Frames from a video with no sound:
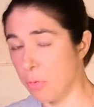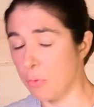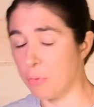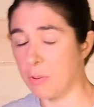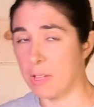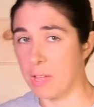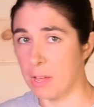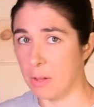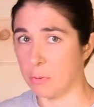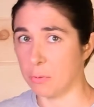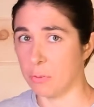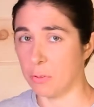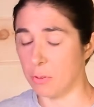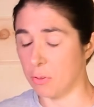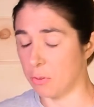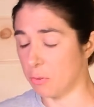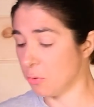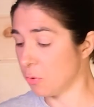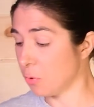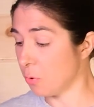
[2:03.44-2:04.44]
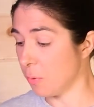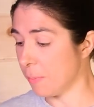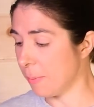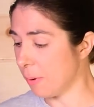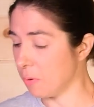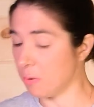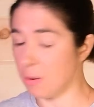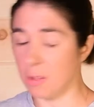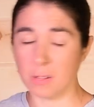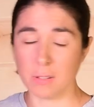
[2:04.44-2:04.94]
3 ounces to
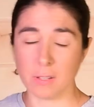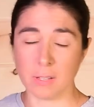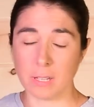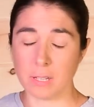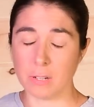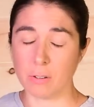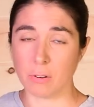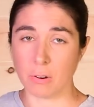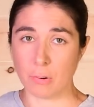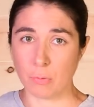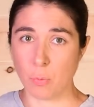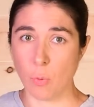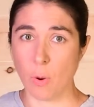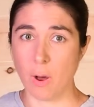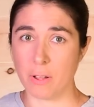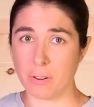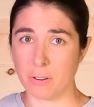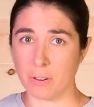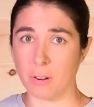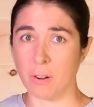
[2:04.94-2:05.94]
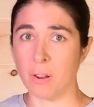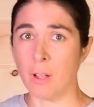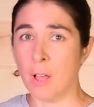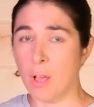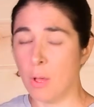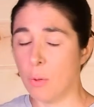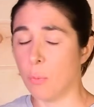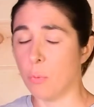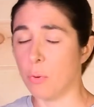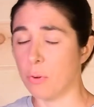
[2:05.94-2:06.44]
about a liter of water,
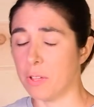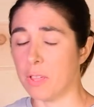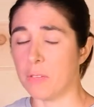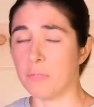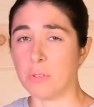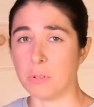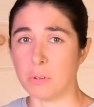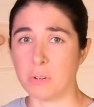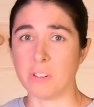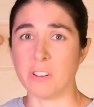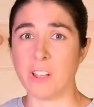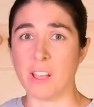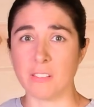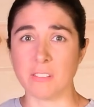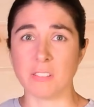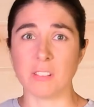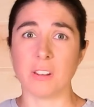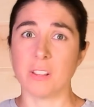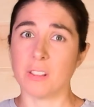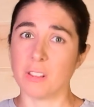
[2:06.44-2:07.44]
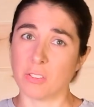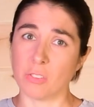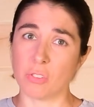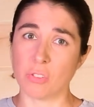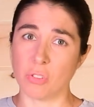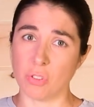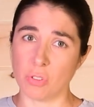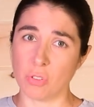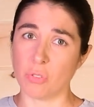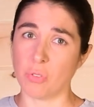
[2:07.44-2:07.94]
will give you an intensity that's
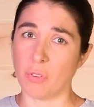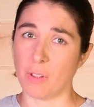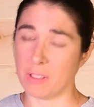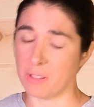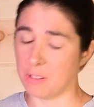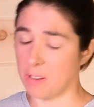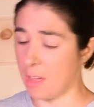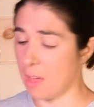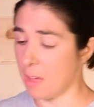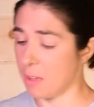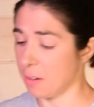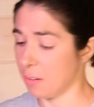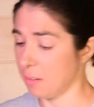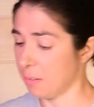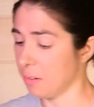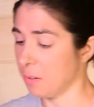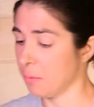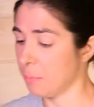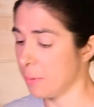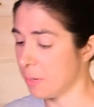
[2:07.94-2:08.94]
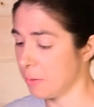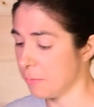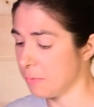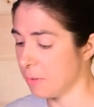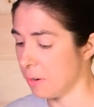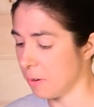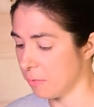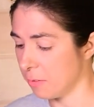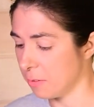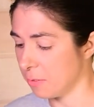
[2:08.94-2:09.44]
just right to add a little bit of
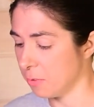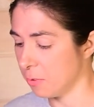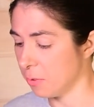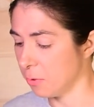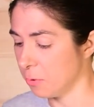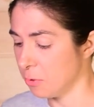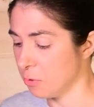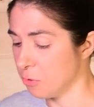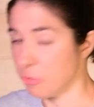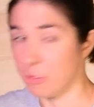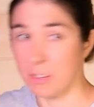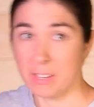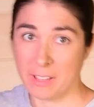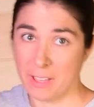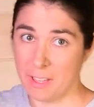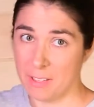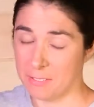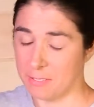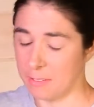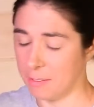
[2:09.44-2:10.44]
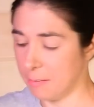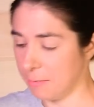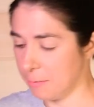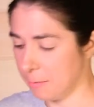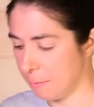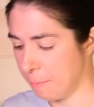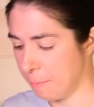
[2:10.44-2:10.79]
dairy to and drink as is.